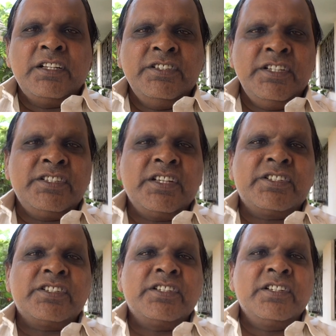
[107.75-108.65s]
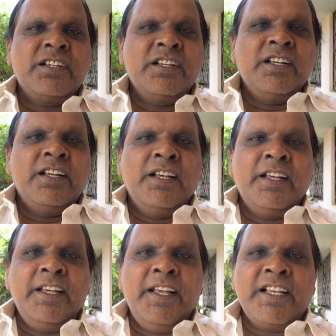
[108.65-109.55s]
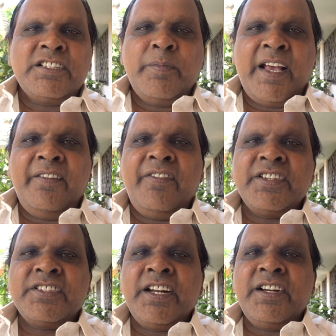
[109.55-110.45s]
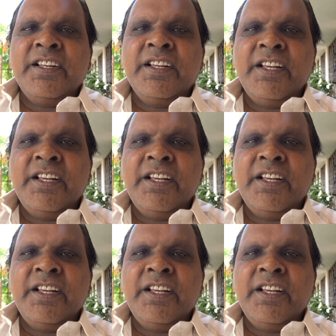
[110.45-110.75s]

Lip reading: Jesus, He has manifested